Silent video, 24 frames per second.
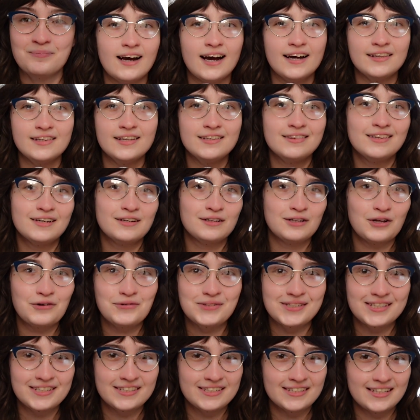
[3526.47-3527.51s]
I think the
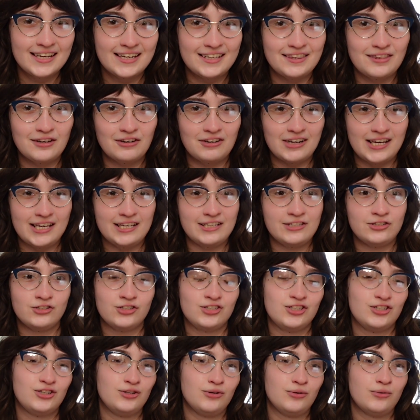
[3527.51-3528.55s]
closest thing there is
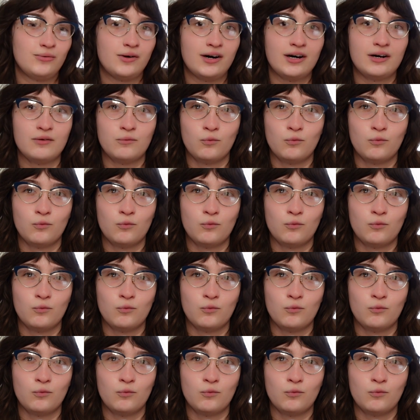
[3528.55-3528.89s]
to